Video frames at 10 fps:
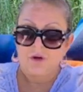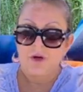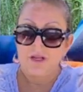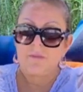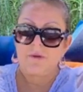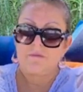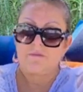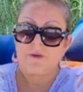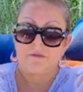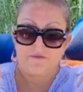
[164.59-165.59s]
cream
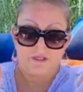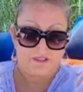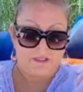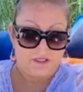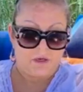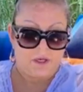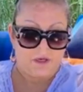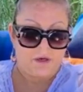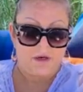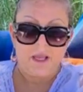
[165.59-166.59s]
velvet
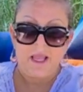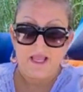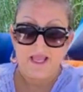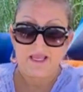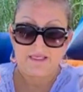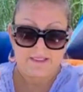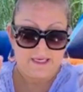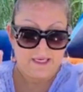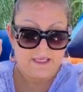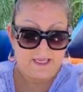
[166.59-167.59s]
interior,
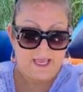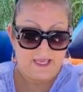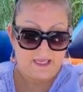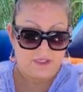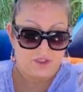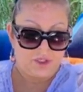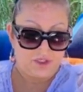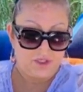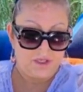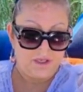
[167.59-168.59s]
18
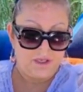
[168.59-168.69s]
gauge,